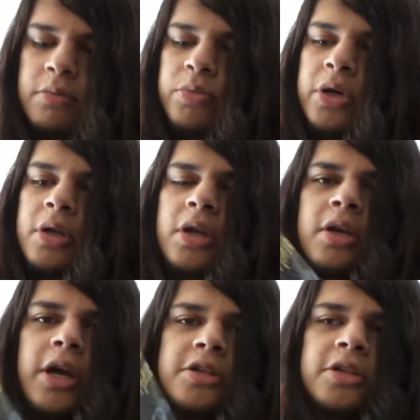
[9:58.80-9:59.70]
but he
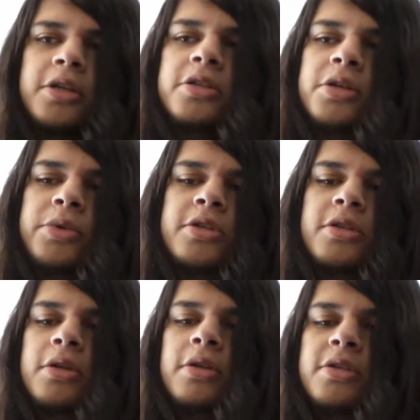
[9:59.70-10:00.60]
didn't actually contribute
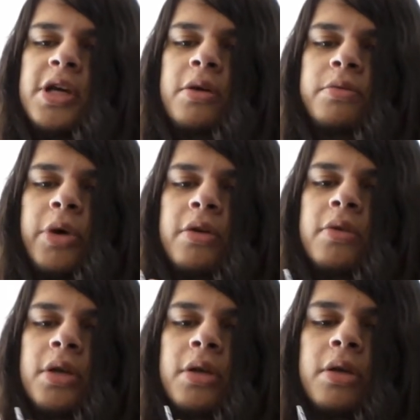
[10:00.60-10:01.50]
to this album, I don't
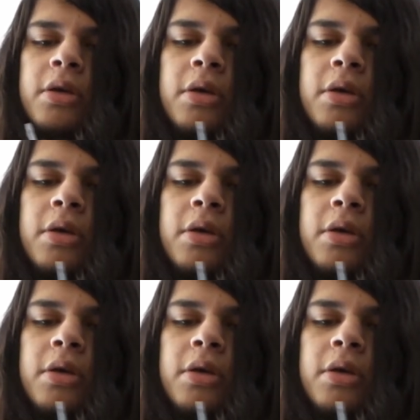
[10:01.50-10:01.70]
think.